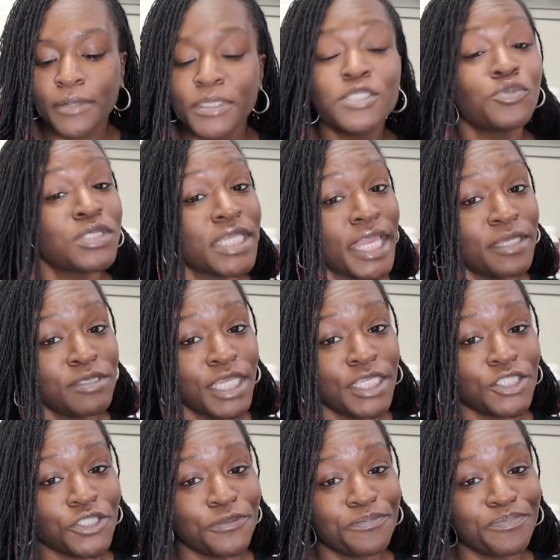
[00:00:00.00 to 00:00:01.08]
this was a game
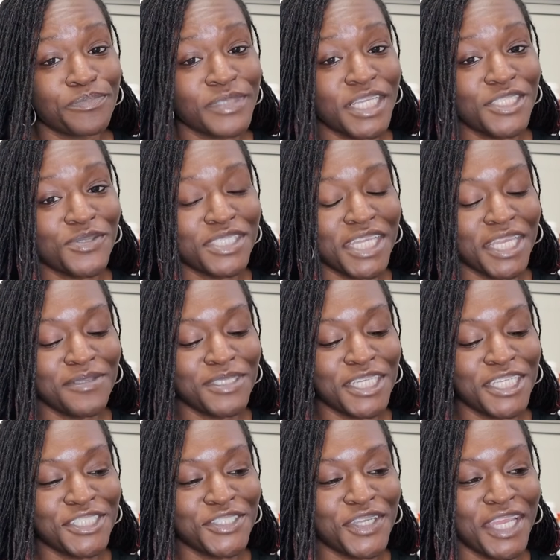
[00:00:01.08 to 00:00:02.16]
changer. This was a game
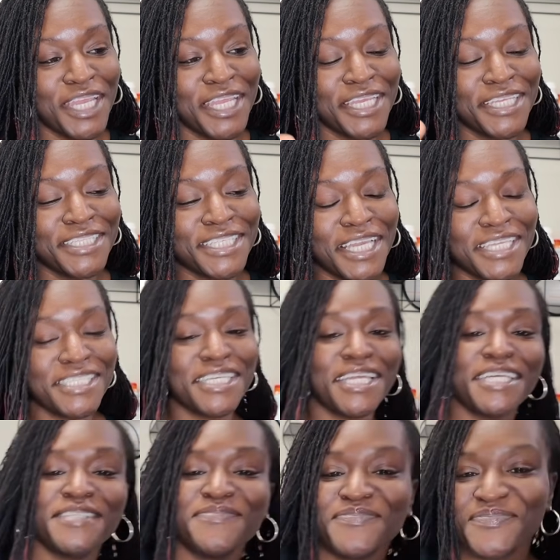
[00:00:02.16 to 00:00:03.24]
changer, and like I
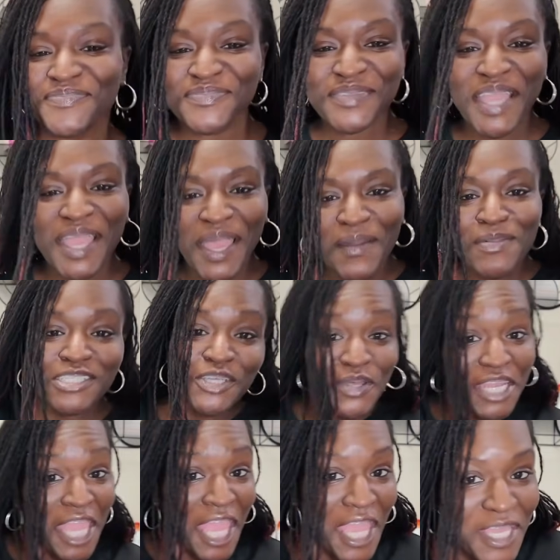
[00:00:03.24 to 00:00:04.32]
said, I'm gonna show
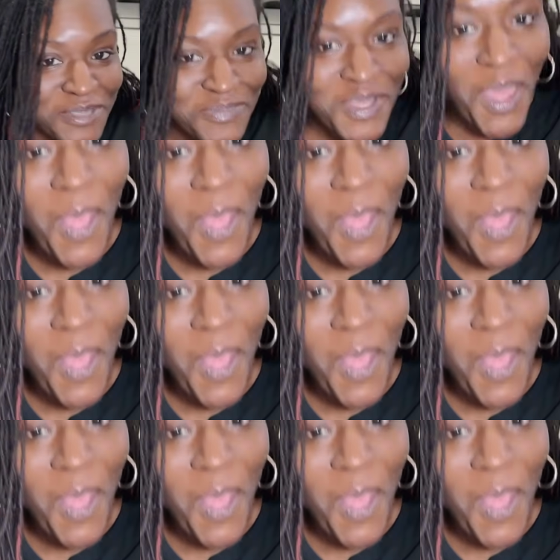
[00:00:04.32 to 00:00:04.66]
it again.